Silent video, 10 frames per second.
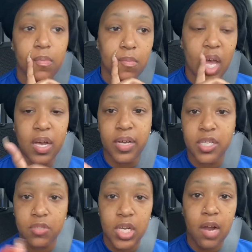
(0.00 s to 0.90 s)

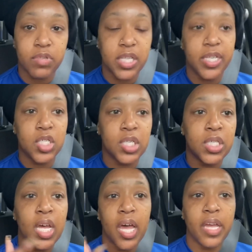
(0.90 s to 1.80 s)
Cocktails and Conversations,
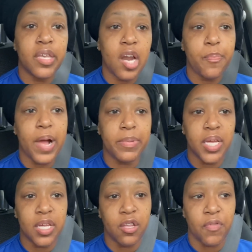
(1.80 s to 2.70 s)
and then I'll
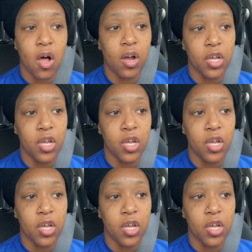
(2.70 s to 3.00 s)
probably end the vlog,